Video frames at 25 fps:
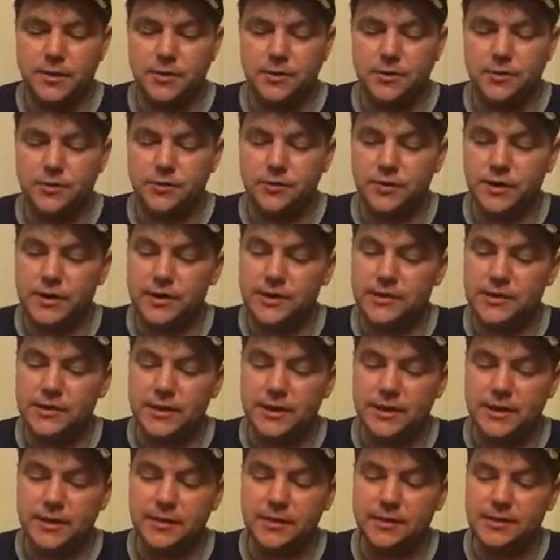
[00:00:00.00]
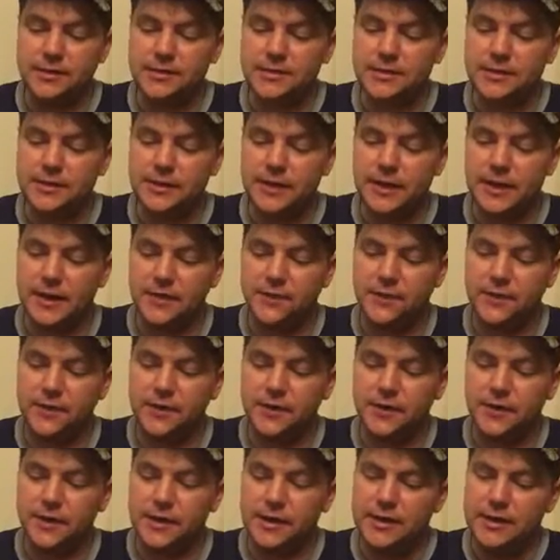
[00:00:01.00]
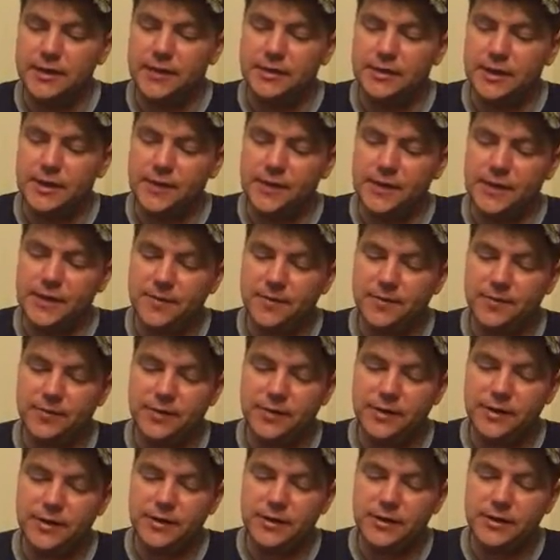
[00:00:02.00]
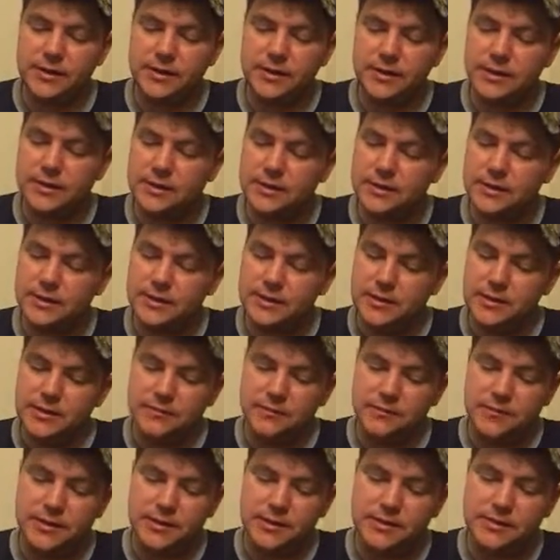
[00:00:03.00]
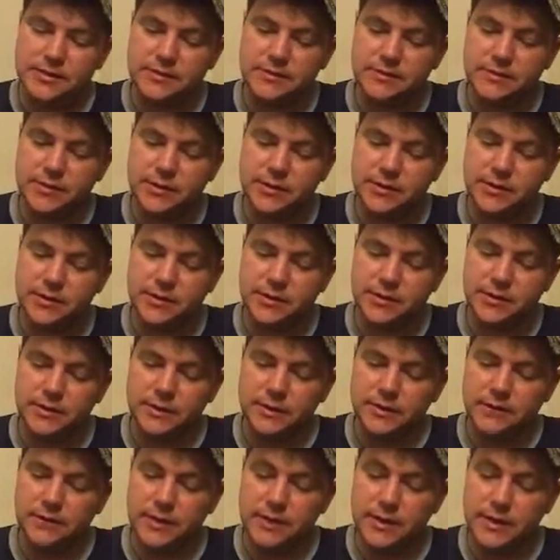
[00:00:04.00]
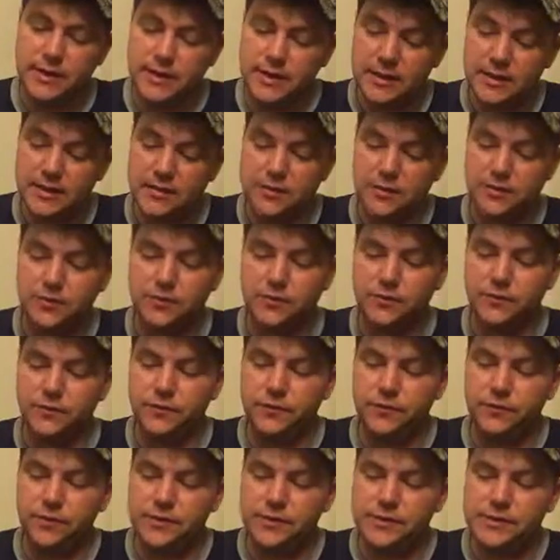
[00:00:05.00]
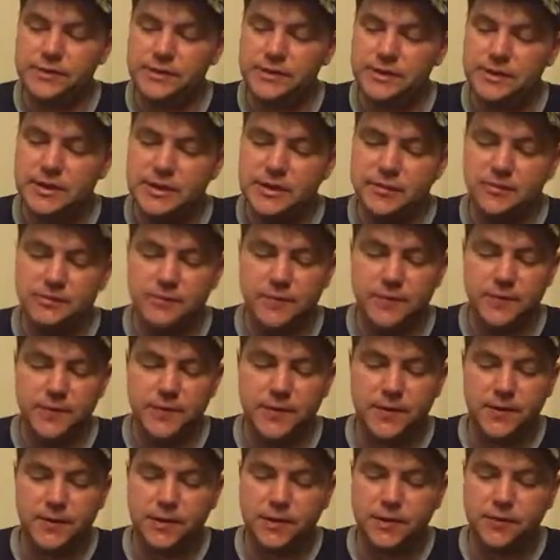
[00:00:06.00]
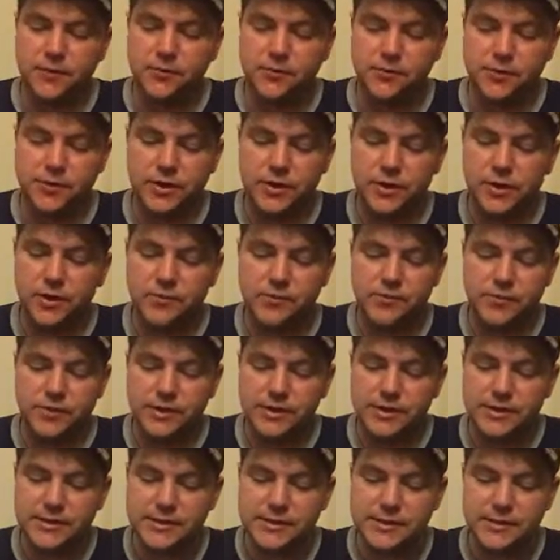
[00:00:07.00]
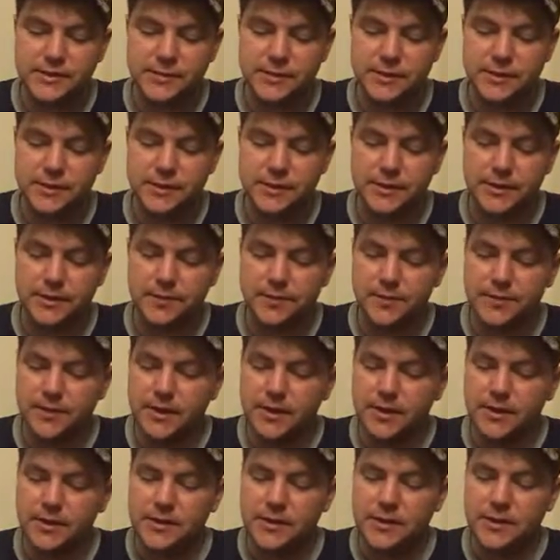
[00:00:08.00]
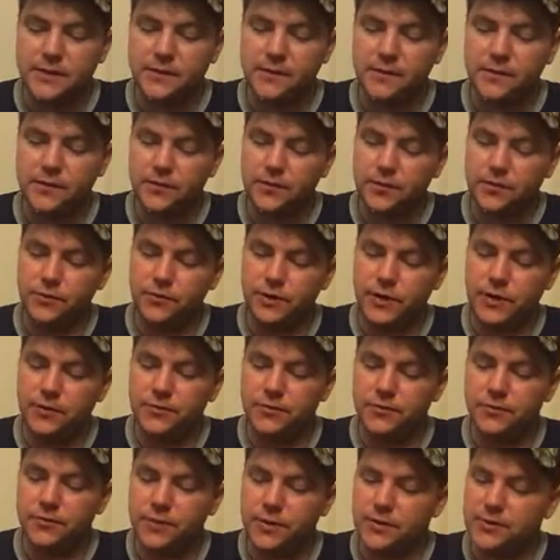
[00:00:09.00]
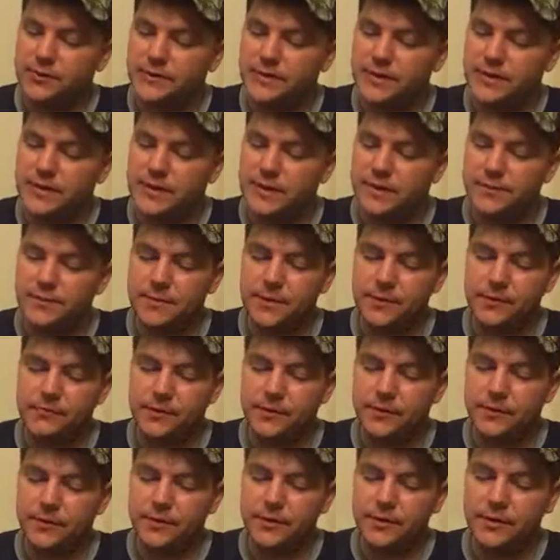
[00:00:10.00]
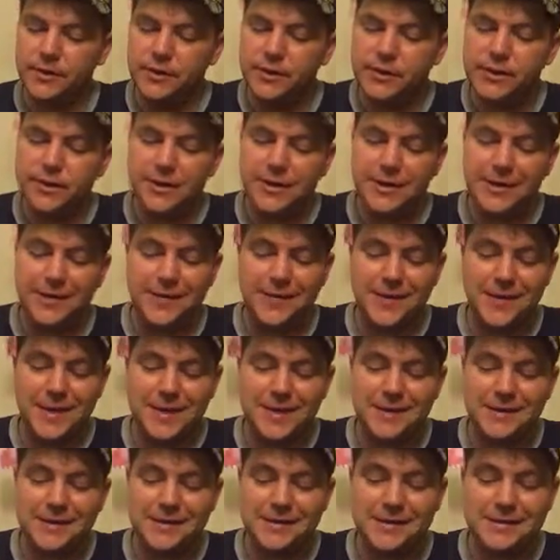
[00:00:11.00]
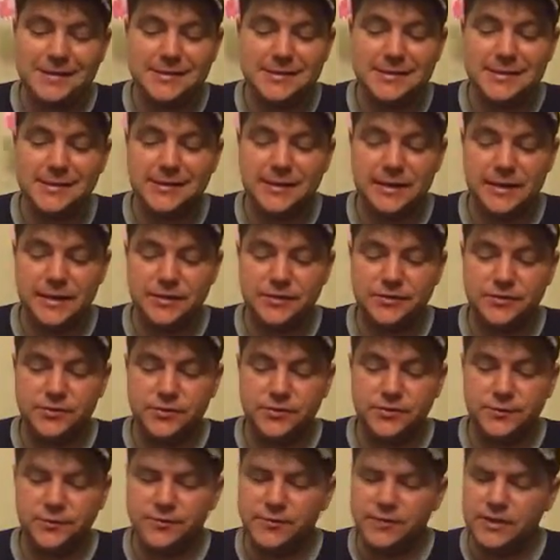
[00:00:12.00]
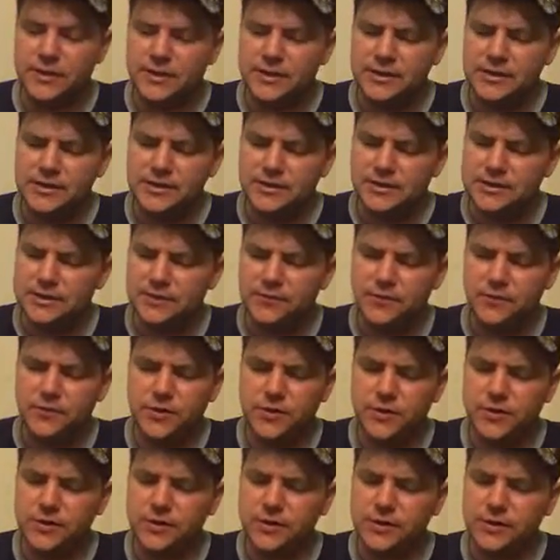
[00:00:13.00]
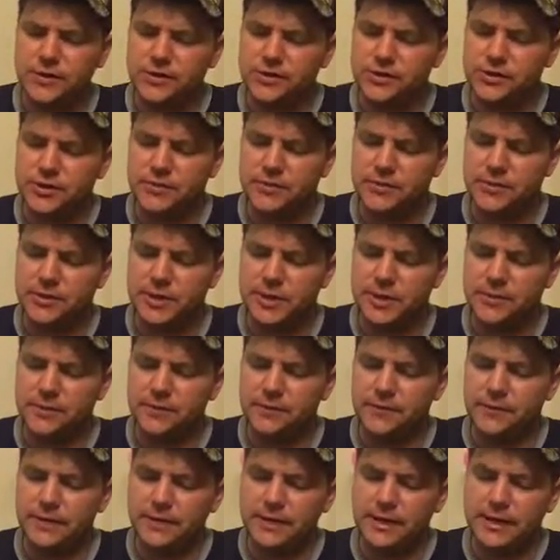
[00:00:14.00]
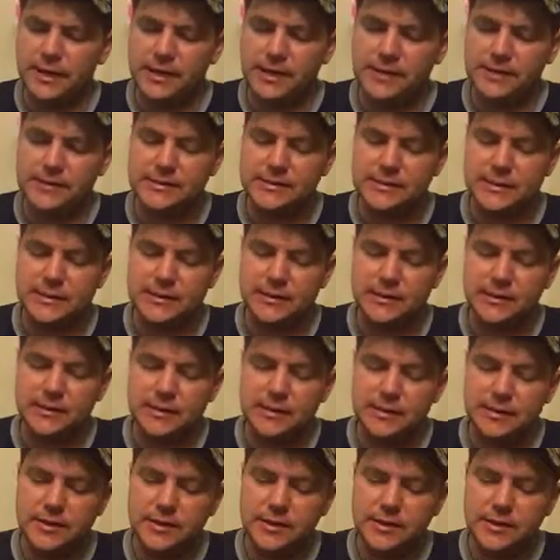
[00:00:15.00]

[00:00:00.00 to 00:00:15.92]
You're right, Dad, said Gaffer. Not that Brandy Bucks of Buckland live in the old forest, but they're a queer breed seemingly, they fool around with boats on that big river, and that isn't natural. Some wonder that trouble came of it, I say.